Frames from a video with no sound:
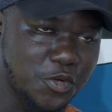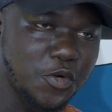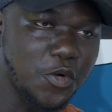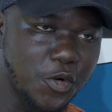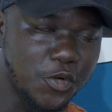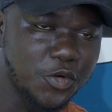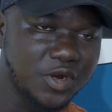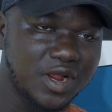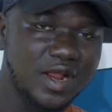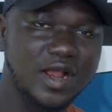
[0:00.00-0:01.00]

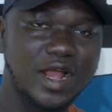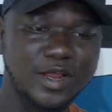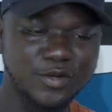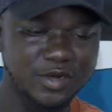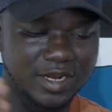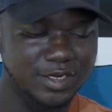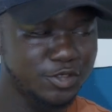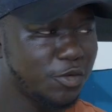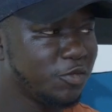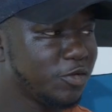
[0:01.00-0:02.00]
or another
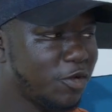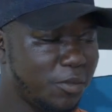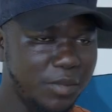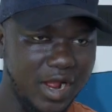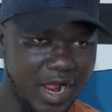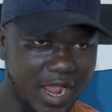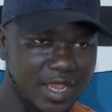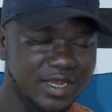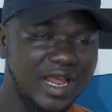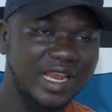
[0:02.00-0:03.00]
region will come
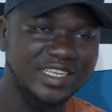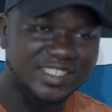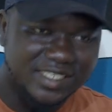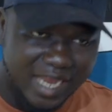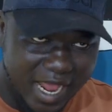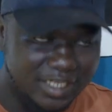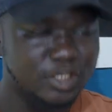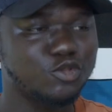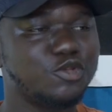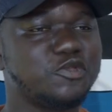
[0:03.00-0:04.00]
behind and snag
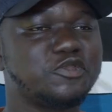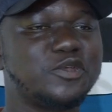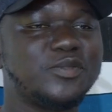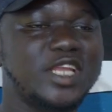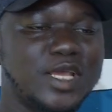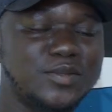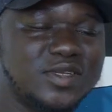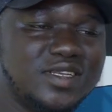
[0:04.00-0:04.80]
the throne from there.